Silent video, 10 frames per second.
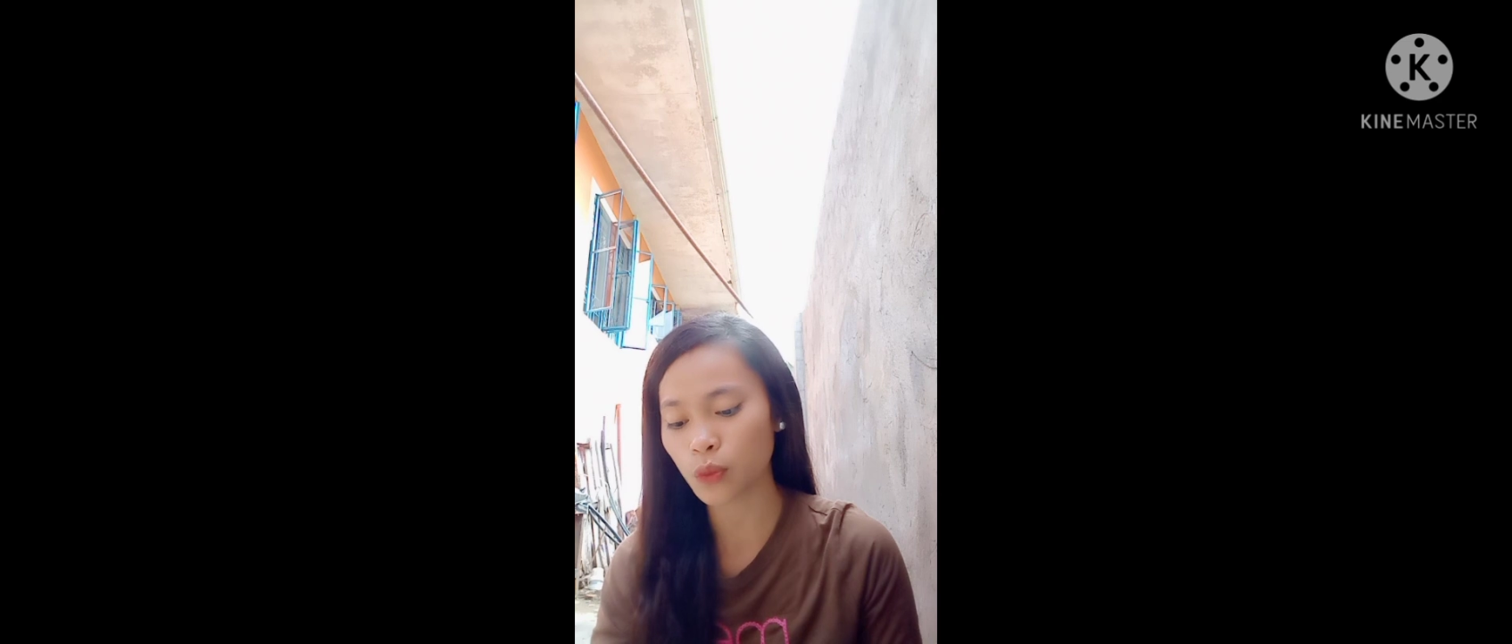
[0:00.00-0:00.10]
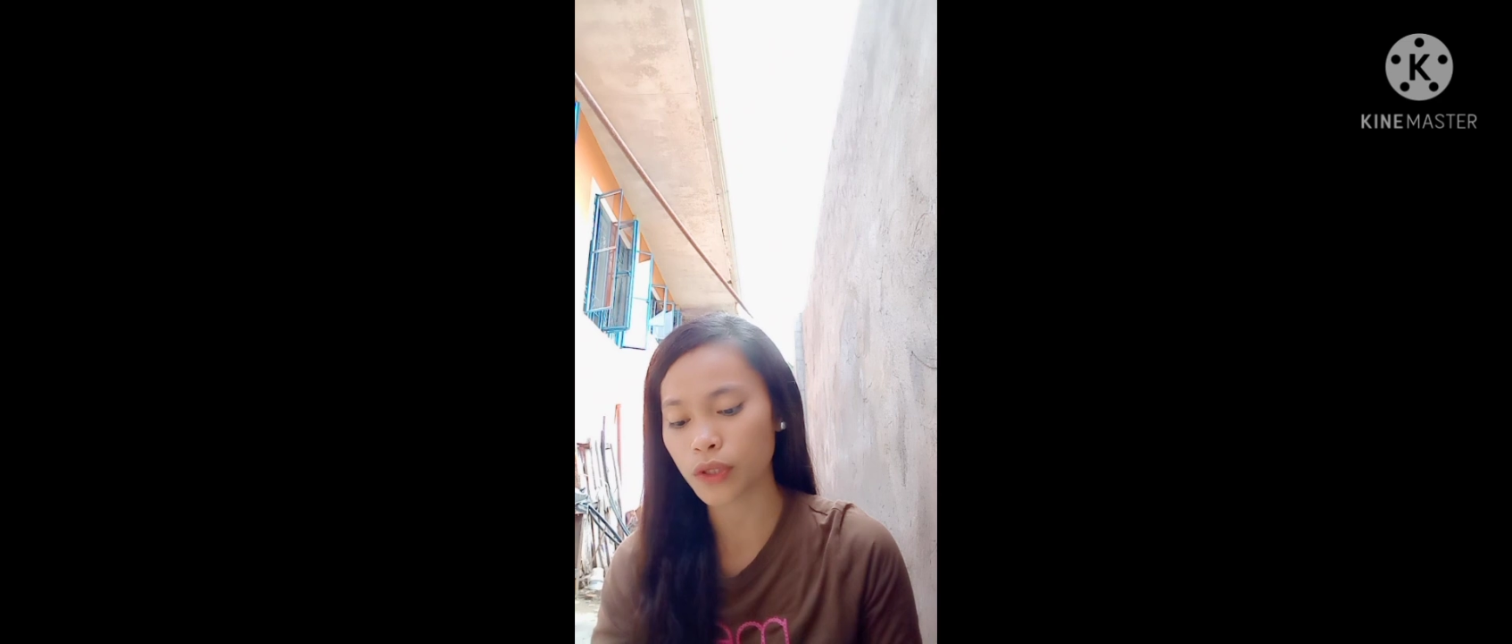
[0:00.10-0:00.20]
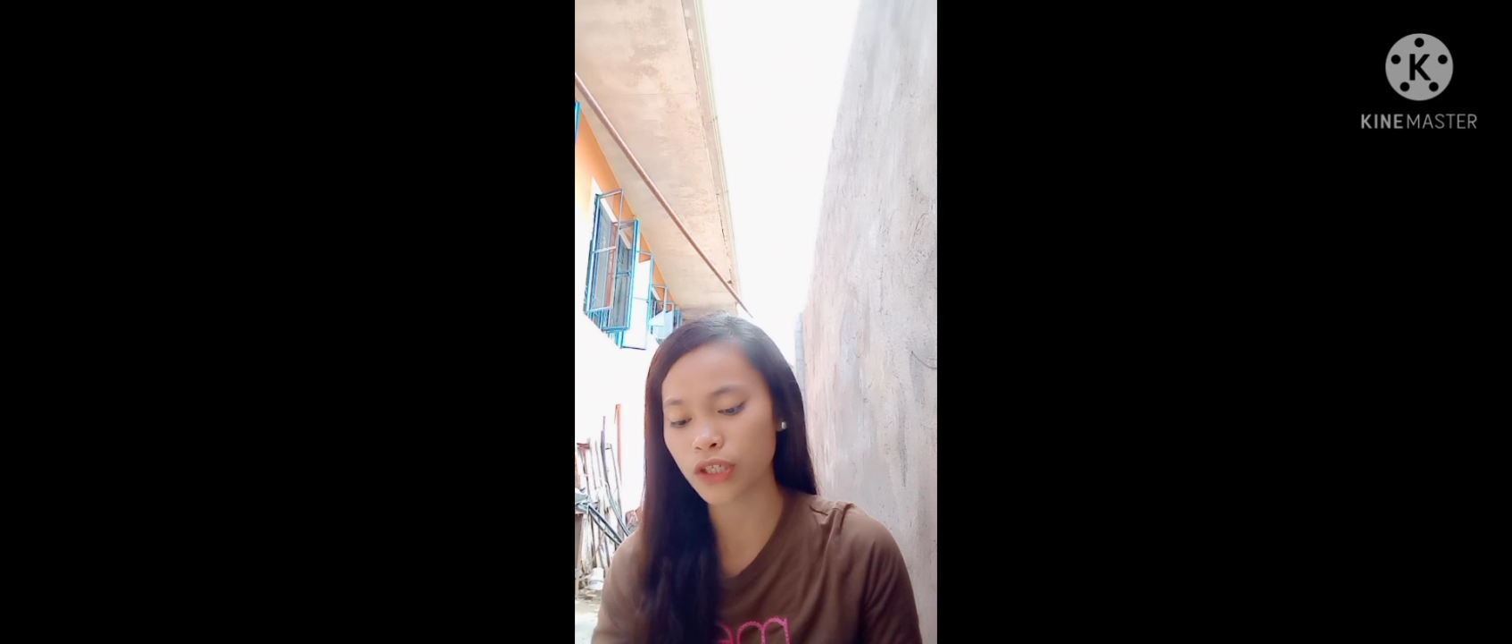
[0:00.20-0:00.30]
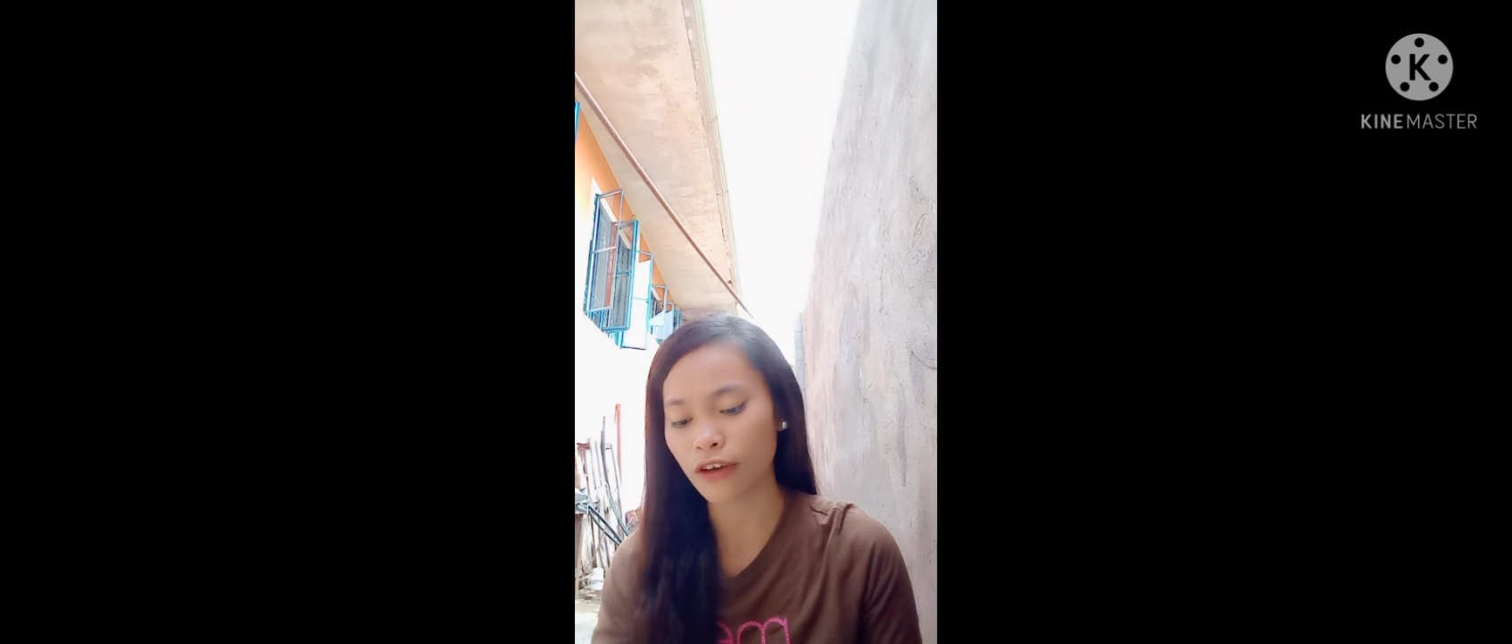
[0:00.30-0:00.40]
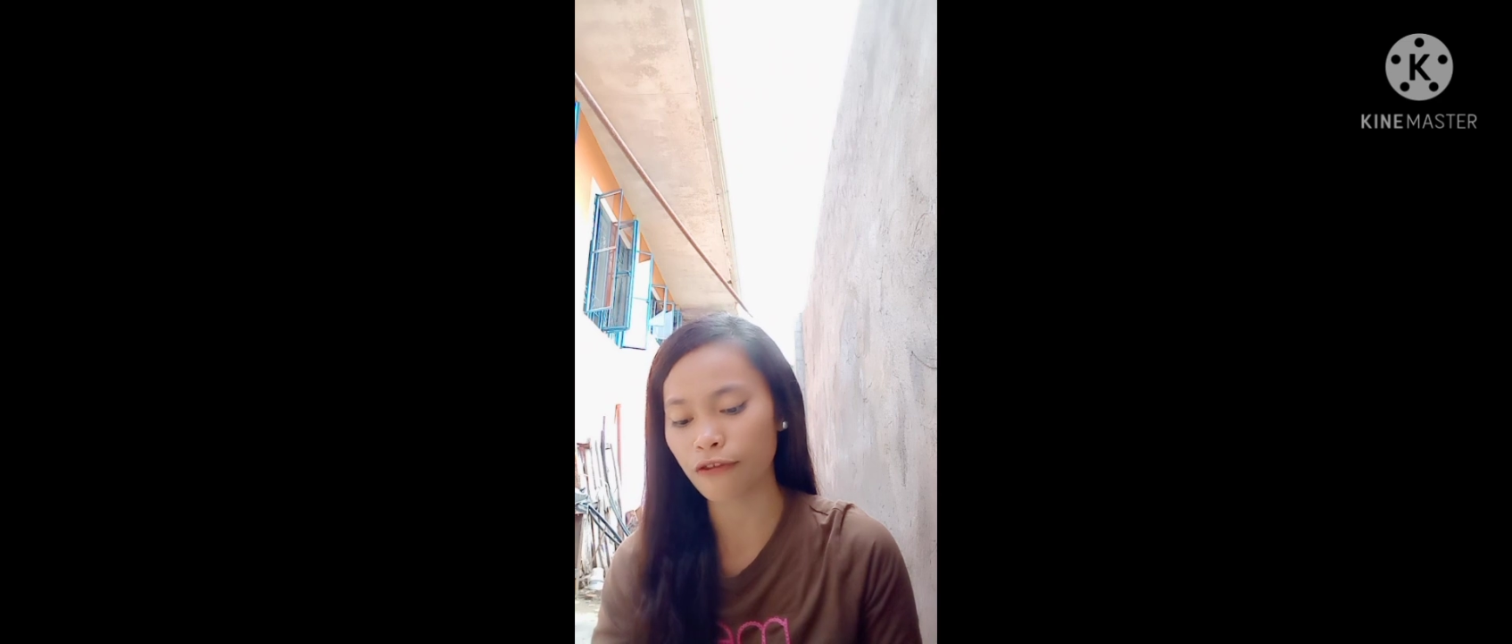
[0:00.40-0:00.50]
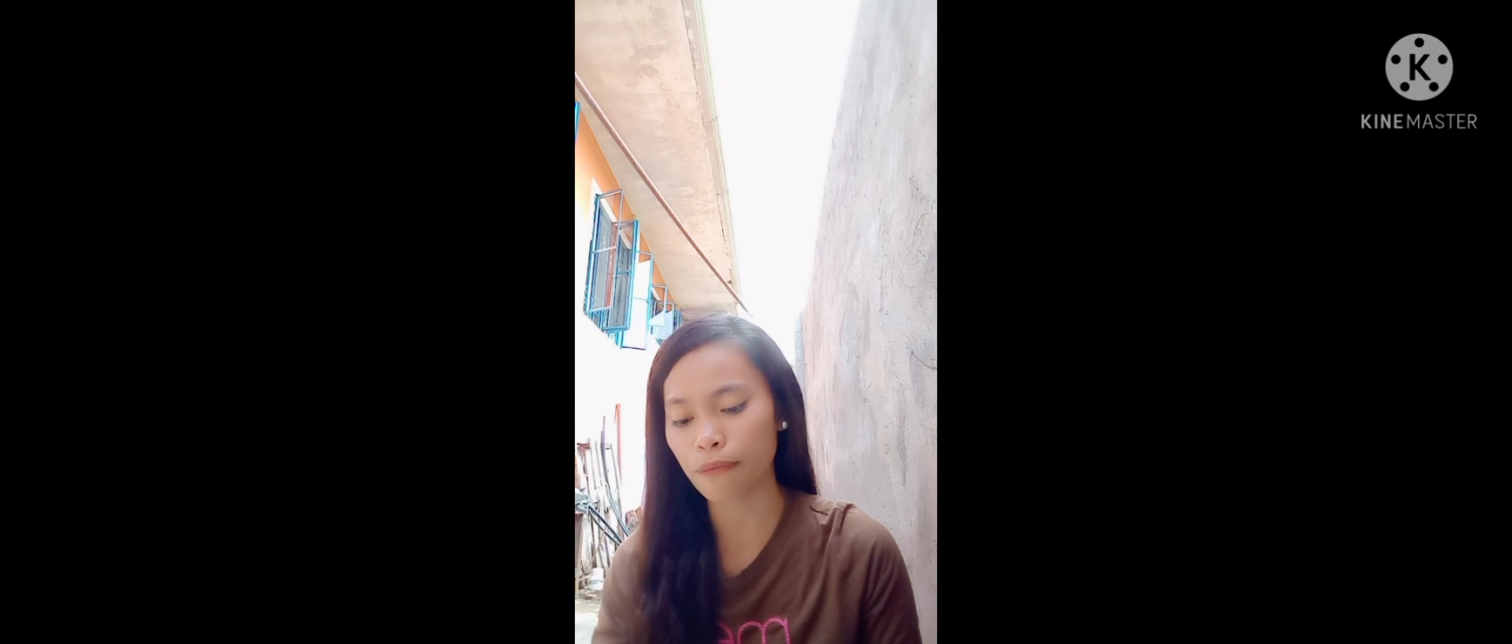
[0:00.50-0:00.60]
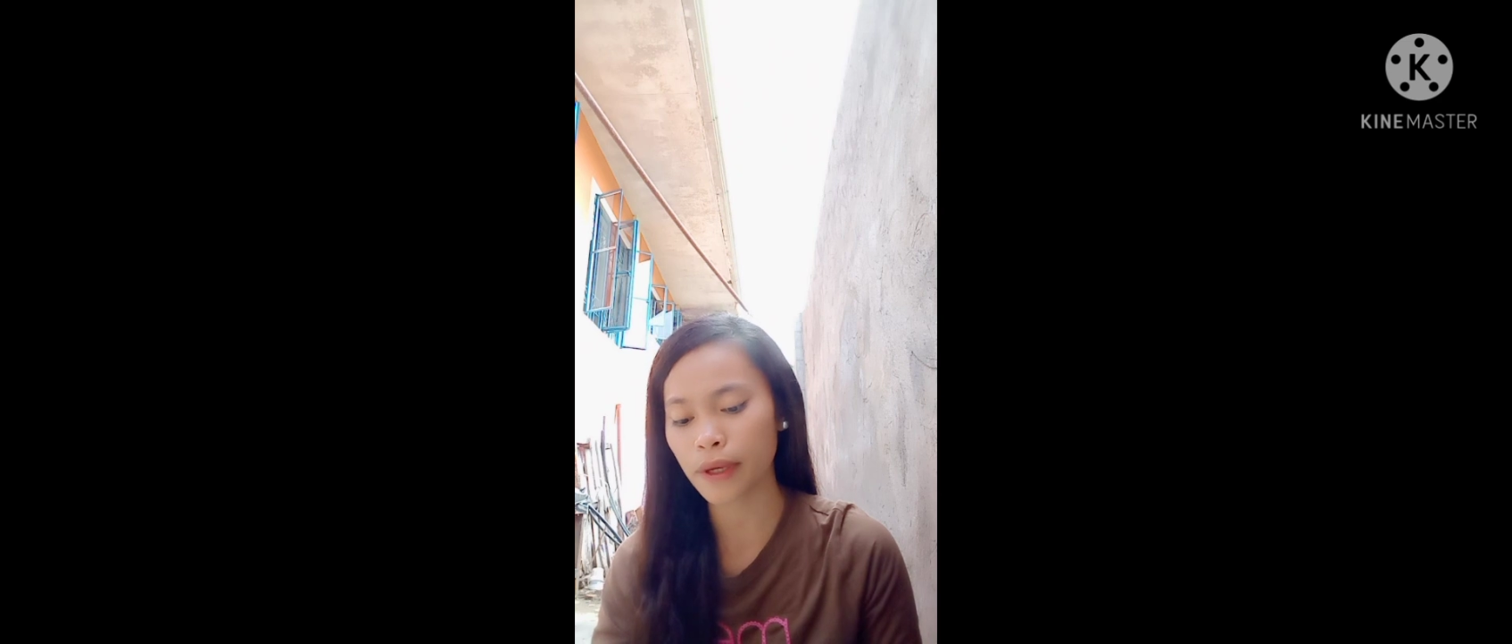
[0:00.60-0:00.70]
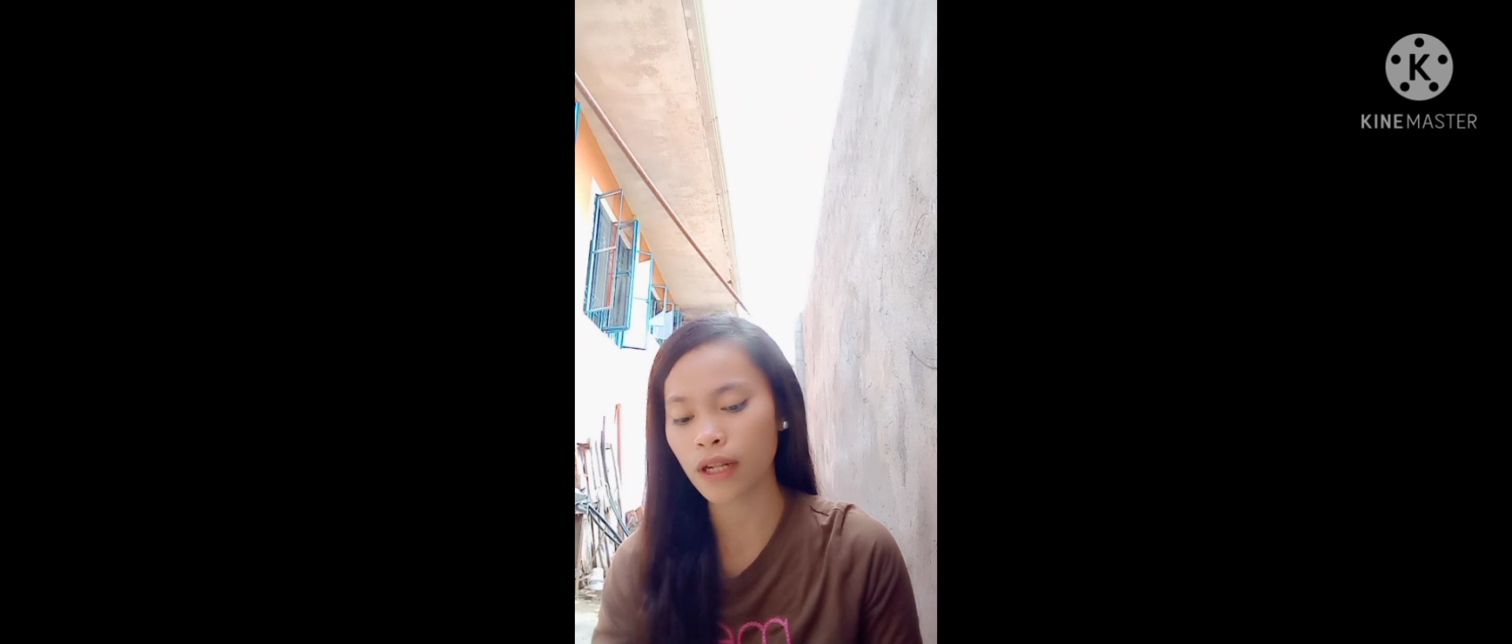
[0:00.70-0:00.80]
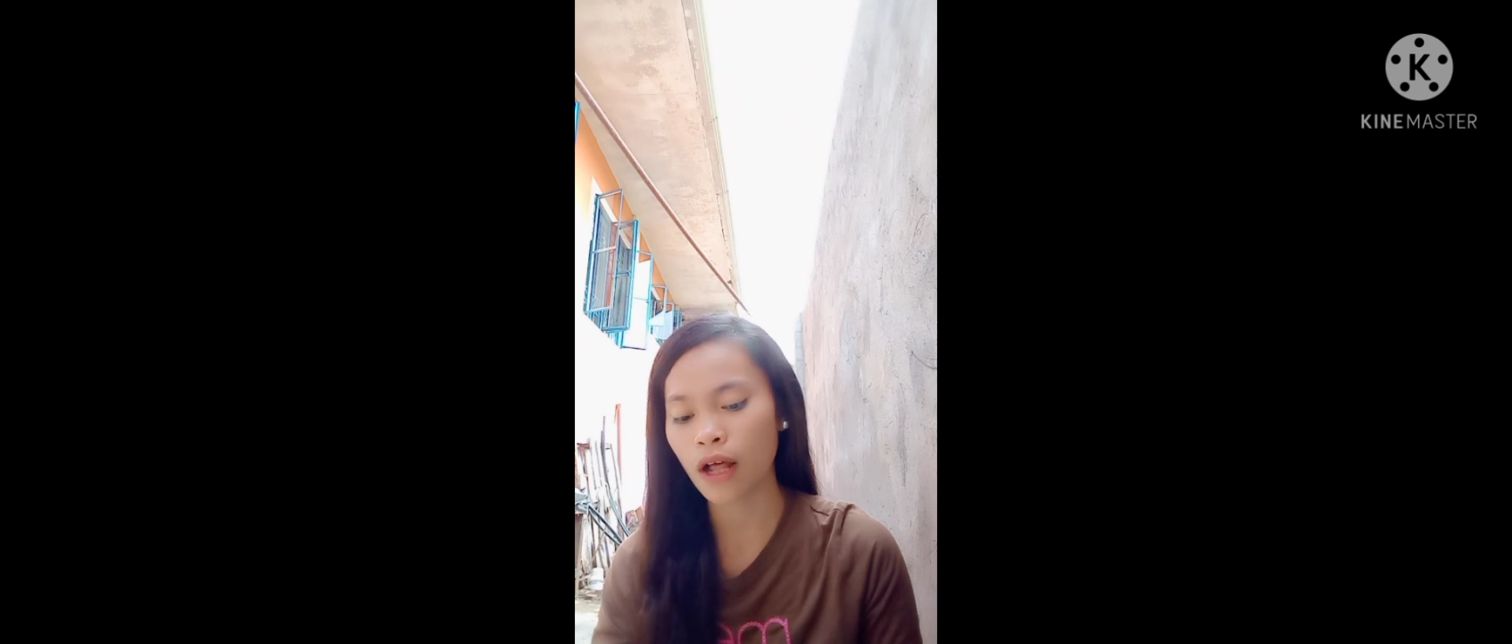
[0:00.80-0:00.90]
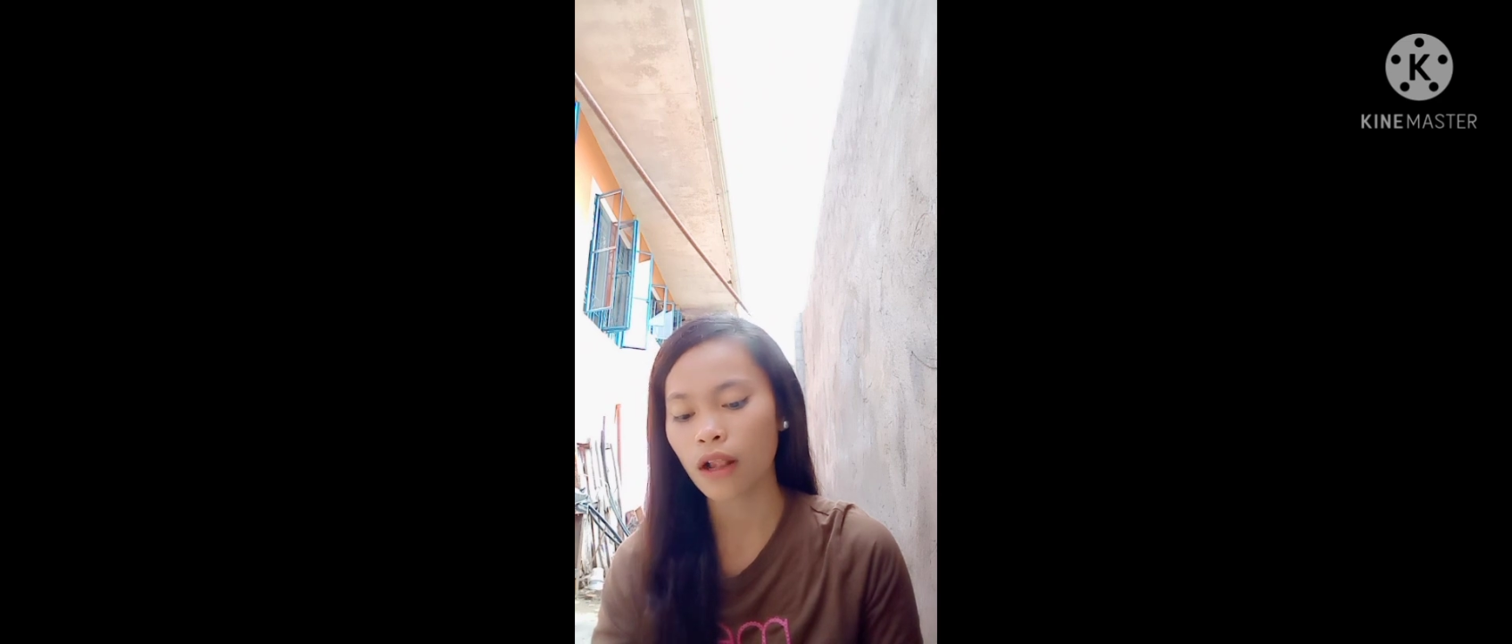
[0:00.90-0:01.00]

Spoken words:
which have been